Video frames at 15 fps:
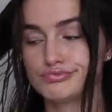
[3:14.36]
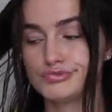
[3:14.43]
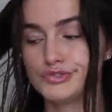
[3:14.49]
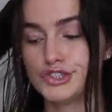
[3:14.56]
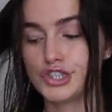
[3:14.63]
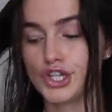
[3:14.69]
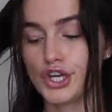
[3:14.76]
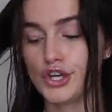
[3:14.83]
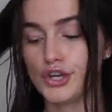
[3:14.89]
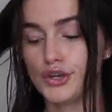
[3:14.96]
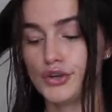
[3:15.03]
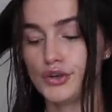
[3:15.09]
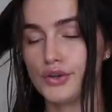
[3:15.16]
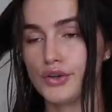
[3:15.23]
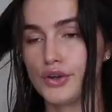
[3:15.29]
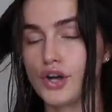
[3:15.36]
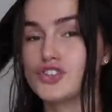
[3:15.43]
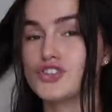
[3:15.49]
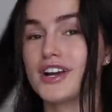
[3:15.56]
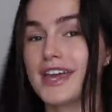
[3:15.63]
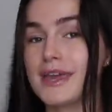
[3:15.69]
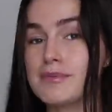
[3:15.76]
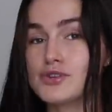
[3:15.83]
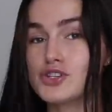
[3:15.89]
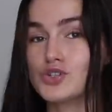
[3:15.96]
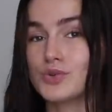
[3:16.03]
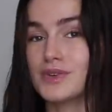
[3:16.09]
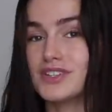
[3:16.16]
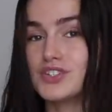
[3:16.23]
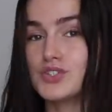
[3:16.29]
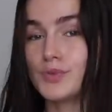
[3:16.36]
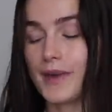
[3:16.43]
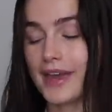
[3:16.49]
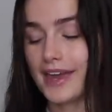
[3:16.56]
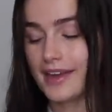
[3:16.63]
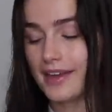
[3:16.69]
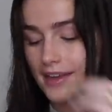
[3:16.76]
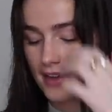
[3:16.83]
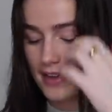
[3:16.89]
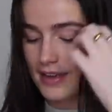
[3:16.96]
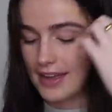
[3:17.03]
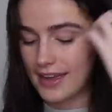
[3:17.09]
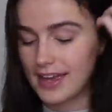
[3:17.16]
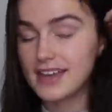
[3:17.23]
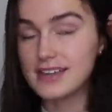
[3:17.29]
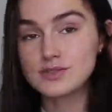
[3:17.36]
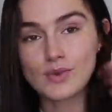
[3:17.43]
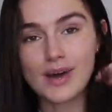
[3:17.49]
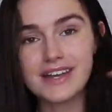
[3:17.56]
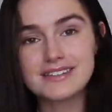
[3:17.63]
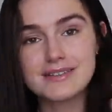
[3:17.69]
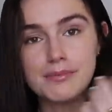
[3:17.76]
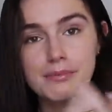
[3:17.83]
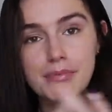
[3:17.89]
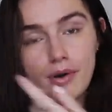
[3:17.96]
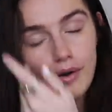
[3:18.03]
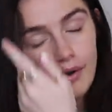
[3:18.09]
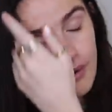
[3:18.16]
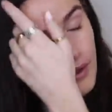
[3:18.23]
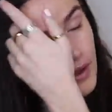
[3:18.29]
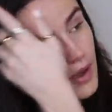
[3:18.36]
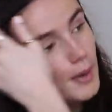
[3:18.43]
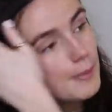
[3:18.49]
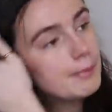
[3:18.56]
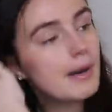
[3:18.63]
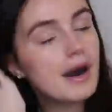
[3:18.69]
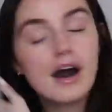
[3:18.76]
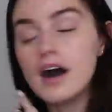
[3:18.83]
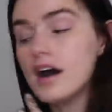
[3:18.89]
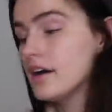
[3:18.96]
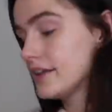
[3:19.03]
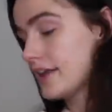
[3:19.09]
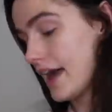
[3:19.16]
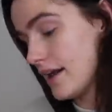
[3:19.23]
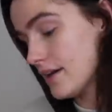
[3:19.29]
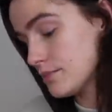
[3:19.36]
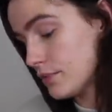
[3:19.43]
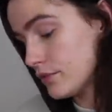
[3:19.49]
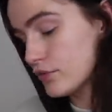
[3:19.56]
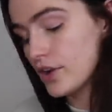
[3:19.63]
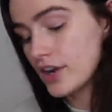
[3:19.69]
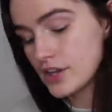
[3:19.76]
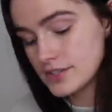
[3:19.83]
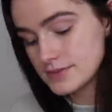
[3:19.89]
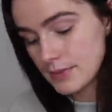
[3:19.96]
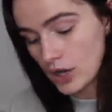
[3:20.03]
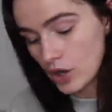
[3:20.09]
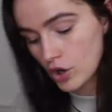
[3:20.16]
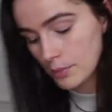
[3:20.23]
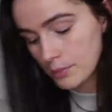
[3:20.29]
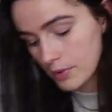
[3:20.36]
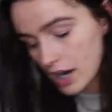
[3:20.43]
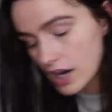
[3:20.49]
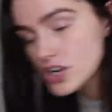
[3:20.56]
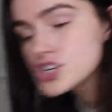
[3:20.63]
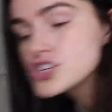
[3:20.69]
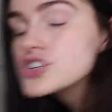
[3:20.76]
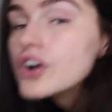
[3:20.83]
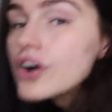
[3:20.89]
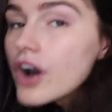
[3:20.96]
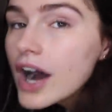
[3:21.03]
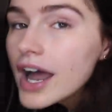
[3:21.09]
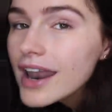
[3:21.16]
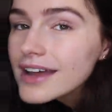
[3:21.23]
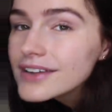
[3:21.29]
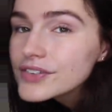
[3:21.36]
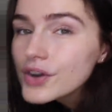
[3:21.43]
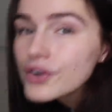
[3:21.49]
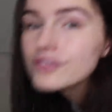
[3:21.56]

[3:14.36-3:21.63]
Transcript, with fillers: so I'll try and keep it short and sweet. It is quite simple, but yeah, before I use my hot brush, I like to